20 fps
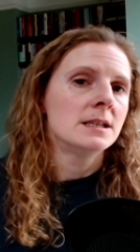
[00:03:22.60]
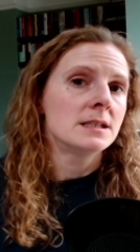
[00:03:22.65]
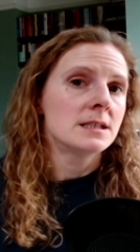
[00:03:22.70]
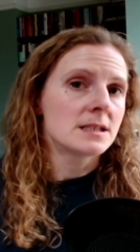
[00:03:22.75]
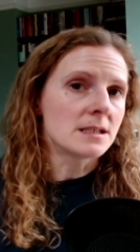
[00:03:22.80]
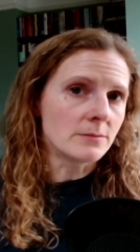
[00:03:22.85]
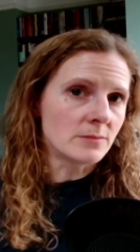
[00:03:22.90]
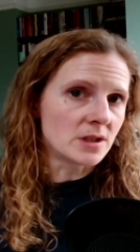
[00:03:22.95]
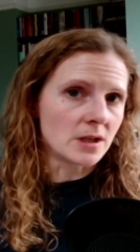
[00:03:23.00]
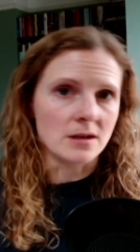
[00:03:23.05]

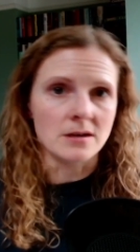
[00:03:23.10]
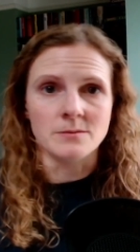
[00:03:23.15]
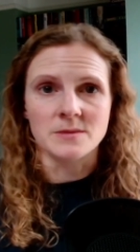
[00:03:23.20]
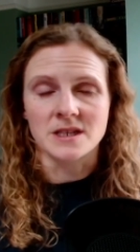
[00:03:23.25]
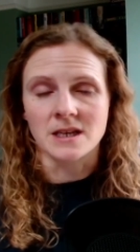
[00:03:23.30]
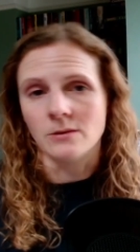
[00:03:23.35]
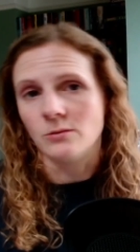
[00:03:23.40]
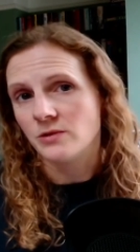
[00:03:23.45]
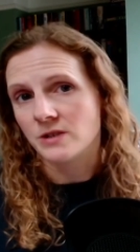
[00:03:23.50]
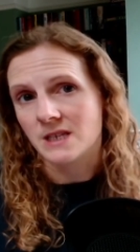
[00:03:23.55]
Sometimes
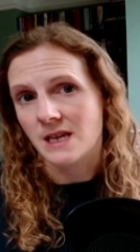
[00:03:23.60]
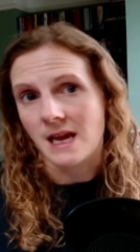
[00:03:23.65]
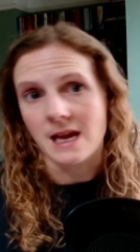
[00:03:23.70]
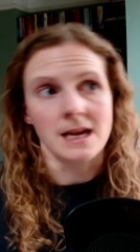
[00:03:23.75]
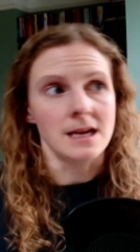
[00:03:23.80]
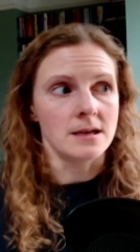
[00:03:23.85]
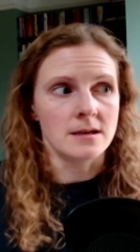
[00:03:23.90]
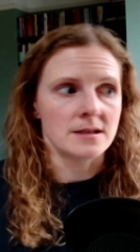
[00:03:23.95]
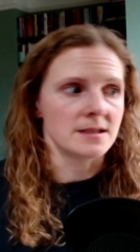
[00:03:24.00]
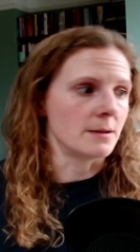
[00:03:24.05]
they will
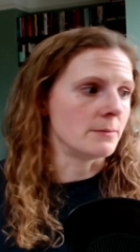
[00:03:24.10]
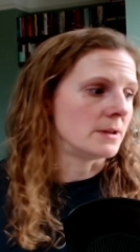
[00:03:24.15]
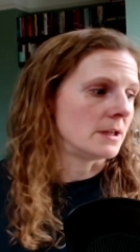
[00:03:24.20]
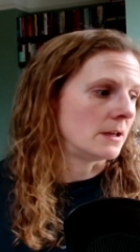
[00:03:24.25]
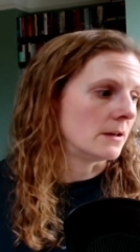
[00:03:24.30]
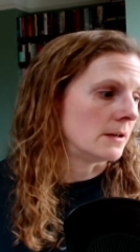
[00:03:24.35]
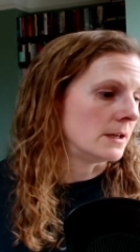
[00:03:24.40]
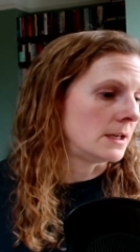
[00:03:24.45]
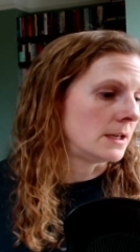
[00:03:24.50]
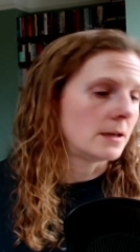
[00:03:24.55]
say
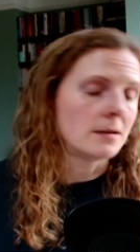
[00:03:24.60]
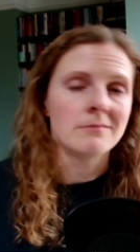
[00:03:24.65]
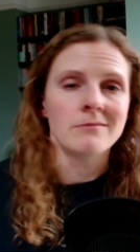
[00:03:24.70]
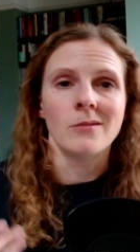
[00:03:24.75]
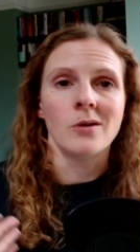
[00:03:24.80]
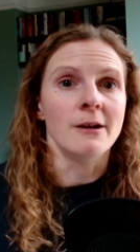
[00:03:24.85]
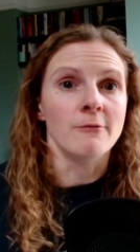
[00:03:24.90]
something like,